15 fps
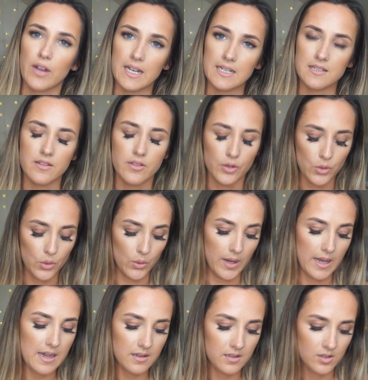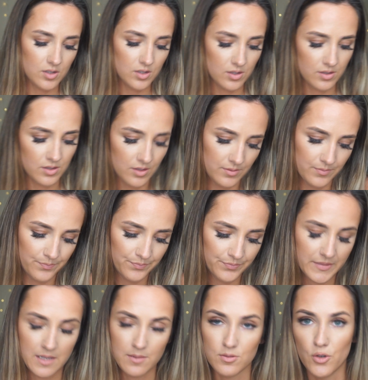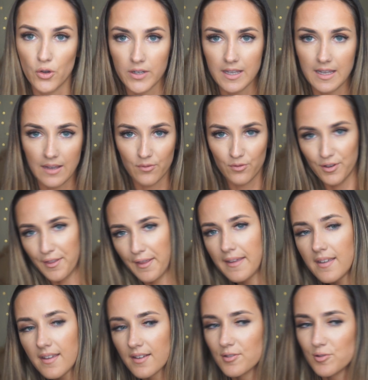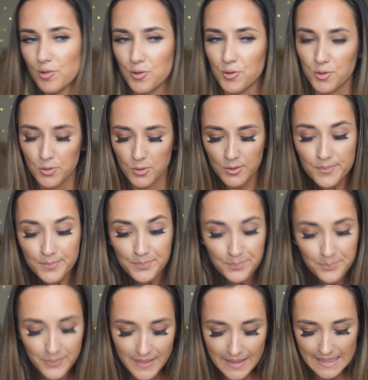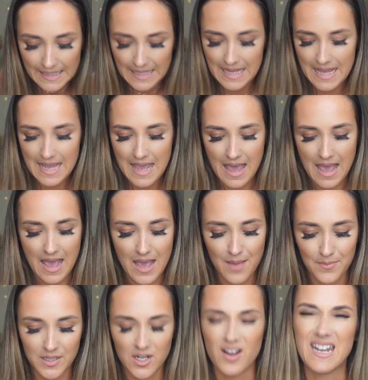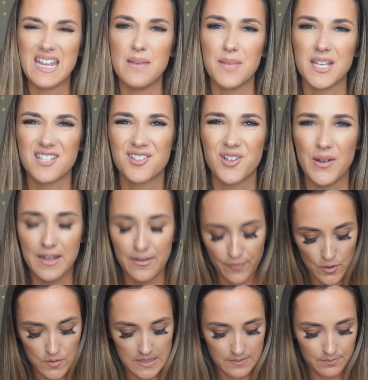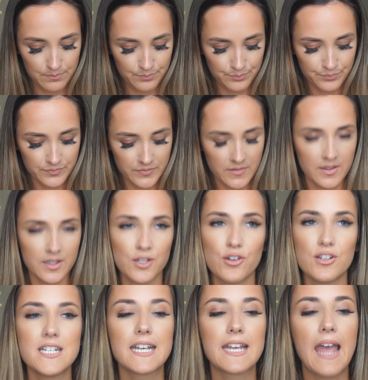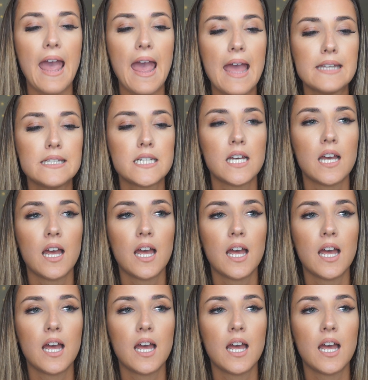Greg's in the corner. Keeps knocking everything as usual. He can't hear me because he's got earphones in. You're a dickhead.